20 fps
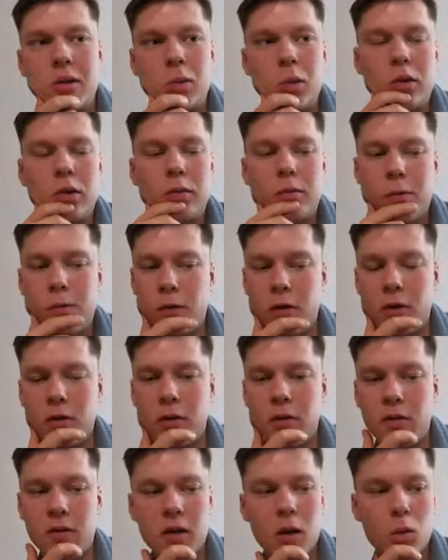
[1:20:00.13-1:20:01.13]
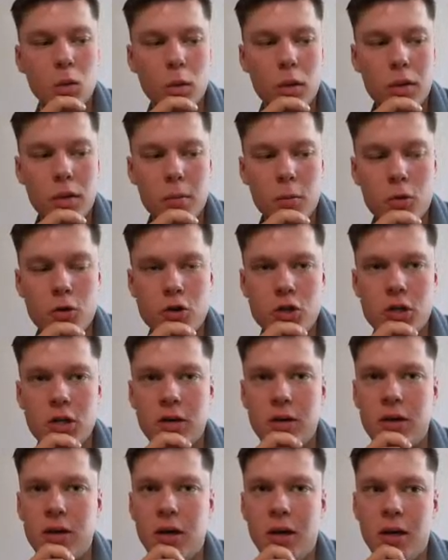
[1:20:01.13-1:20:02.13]
will figure this out with the merge,
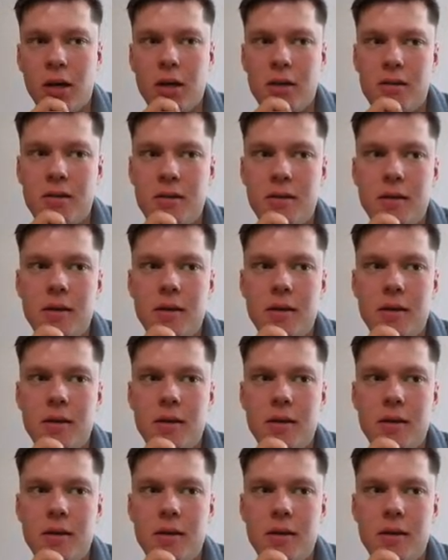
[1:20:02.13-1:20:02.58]
I guess.